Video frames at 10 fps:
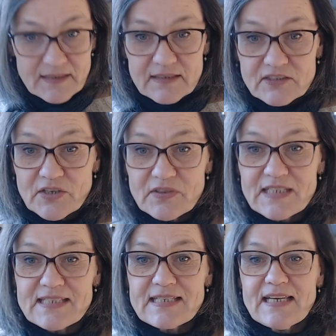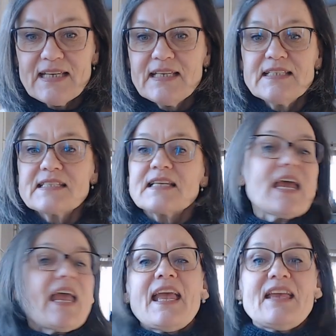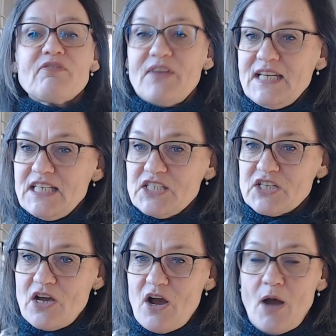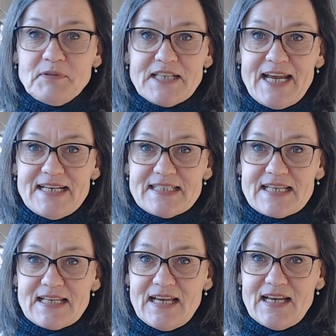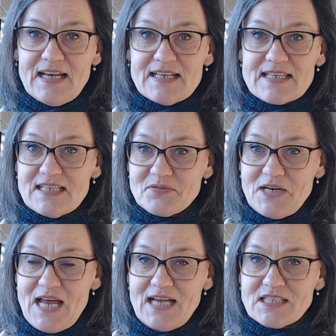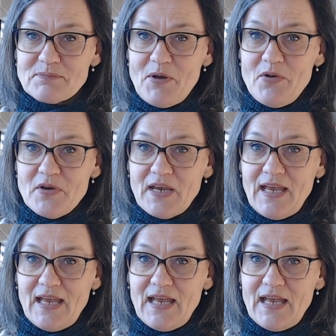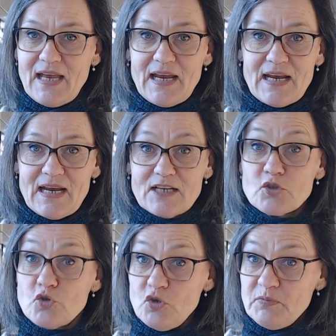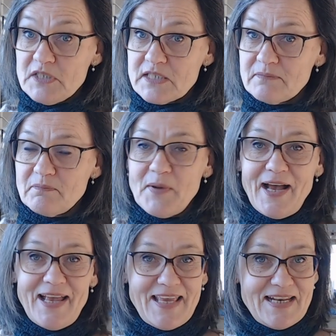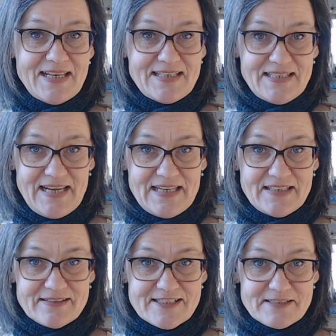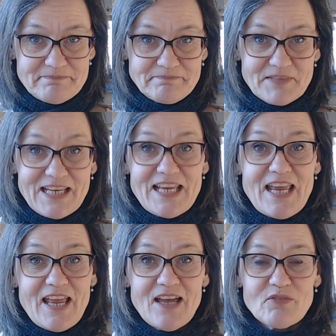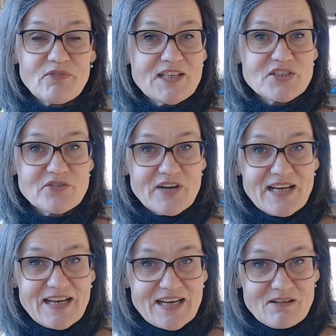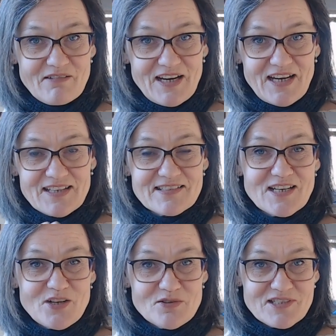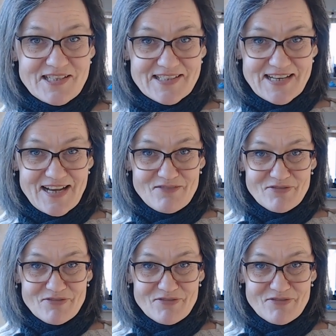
So this is a finished object since we last spoke, Dybet by Annette Danielsen, here featuring a green Celosia scarf.